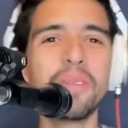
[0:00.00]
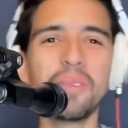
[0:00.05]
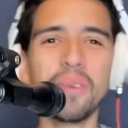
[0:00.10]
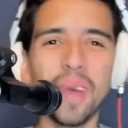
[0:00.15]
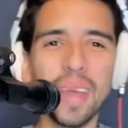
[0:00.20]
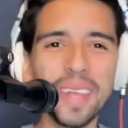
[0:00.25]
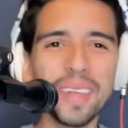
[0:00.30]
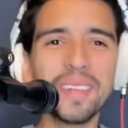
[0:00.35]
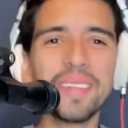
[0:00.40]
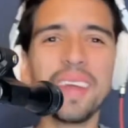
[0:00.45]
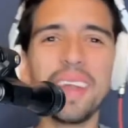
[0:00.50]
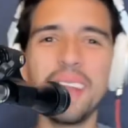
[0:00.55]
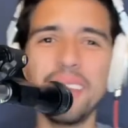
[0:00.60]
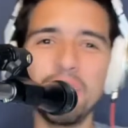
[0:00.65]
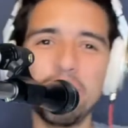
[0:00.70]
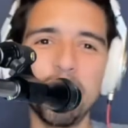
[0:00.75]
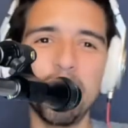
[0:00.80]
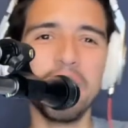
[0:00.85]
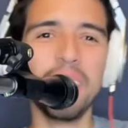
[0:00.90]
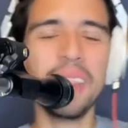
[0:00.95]
so I started
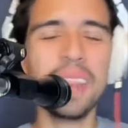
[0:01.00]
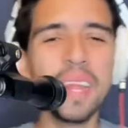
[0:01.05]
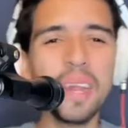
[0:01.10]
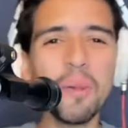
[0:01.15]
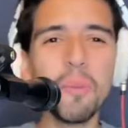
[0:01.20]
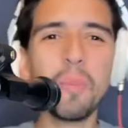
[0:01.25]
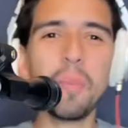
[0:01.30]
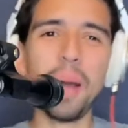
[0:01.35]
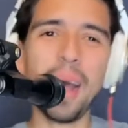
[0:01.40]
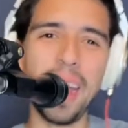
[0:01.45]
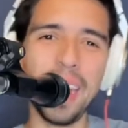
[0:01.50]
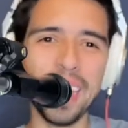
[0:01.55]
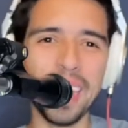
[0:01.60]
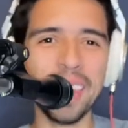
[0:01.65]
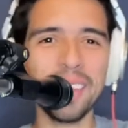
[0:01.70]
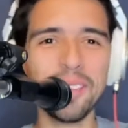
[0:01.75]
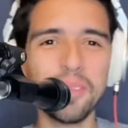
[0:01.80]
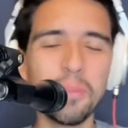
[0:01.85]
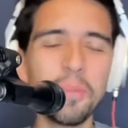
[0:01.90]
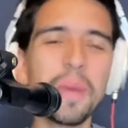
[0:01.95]
doing little
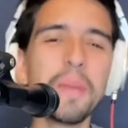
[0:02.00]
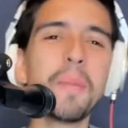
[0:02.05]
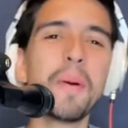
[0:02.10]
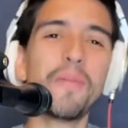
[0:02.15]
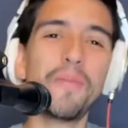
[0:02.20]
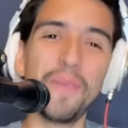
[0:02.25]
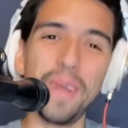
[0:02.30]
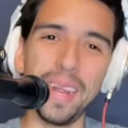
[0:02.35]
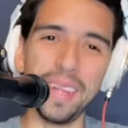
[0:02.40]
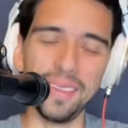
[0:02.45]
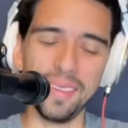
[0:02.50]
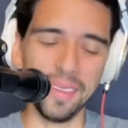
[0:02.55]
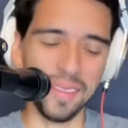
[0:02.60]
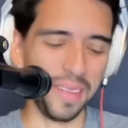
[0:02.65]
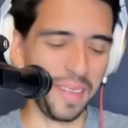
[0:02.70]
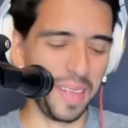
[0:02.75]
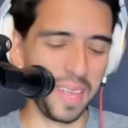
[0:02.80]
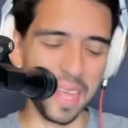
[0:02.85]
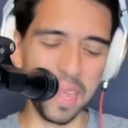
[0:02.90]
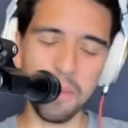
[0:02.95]
parties with my friends.
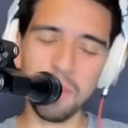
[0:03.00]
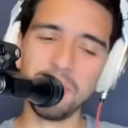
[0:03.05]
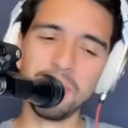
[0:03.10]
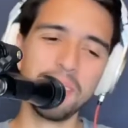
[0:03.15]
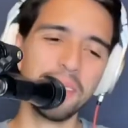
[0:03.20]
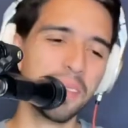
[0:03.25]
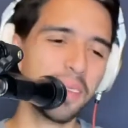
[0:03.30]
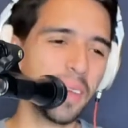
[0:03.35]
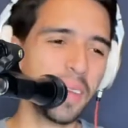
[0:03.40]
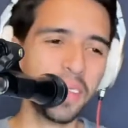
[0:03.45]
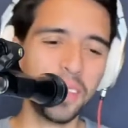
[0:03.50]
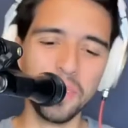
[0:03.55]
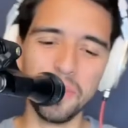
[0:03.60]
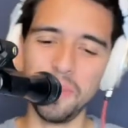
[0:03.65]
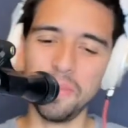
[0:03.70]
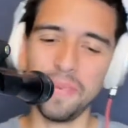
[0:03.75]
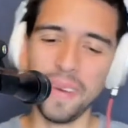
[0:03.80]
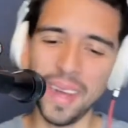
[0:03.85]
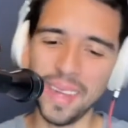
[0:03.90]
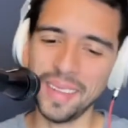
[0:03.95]
It was such a
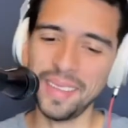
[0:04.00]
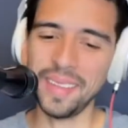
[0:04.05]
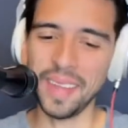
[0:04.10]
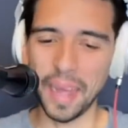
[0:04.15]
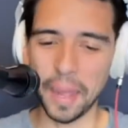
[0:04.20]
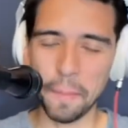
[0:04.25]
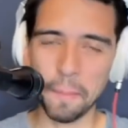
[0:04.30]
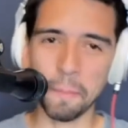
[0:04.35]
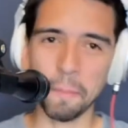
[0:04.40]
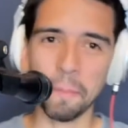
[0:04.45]
fun time.